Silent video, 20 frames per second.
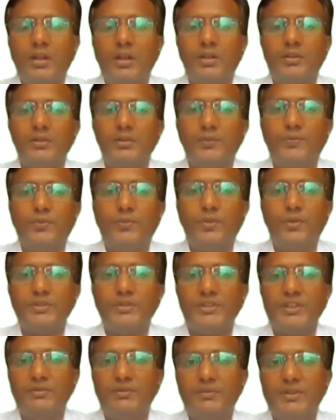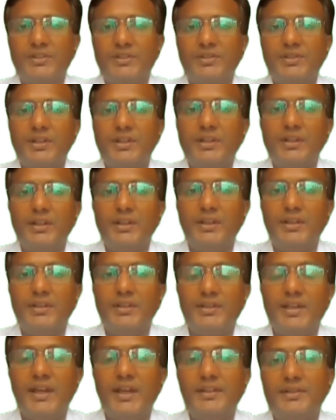The forced convection
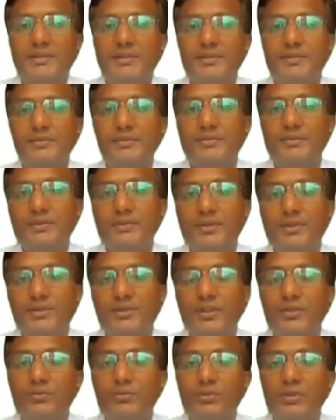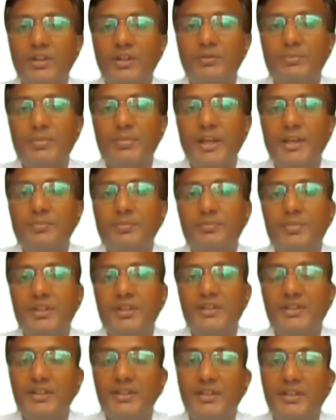inside a circular pipe
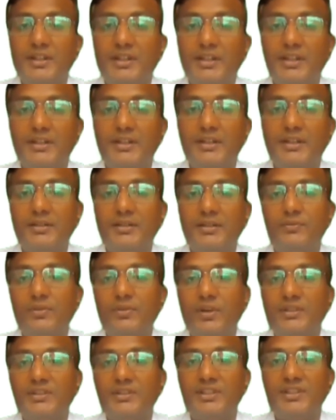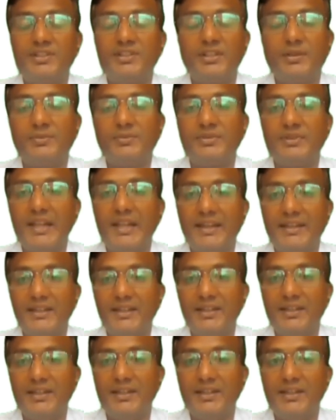is critical for systems like
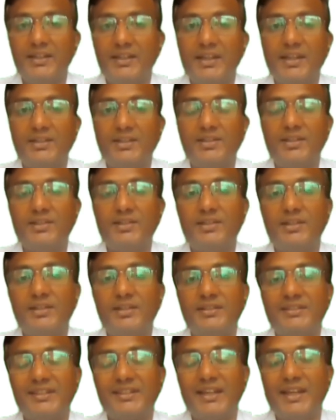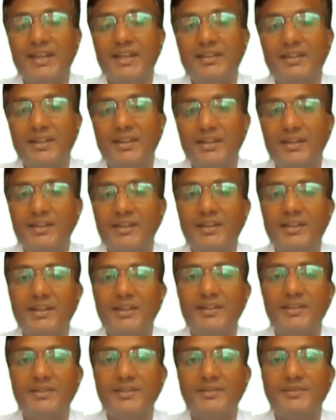heat exchangers and
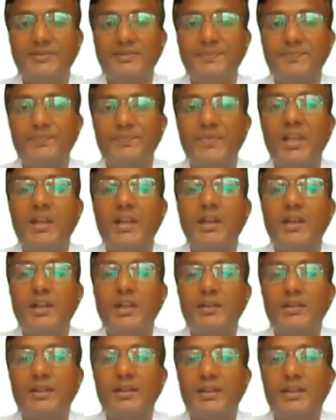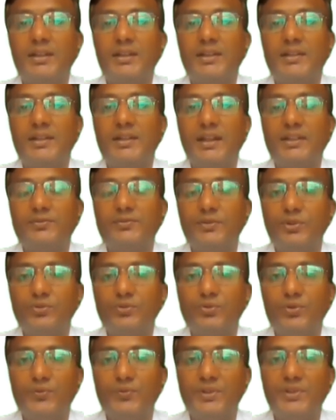radiators. The heat transfer
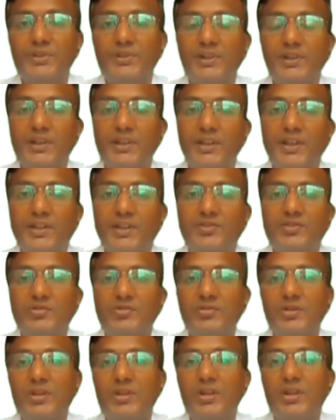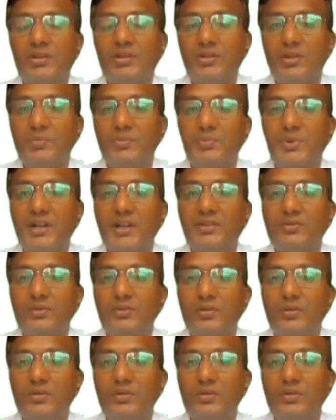coefficient H depends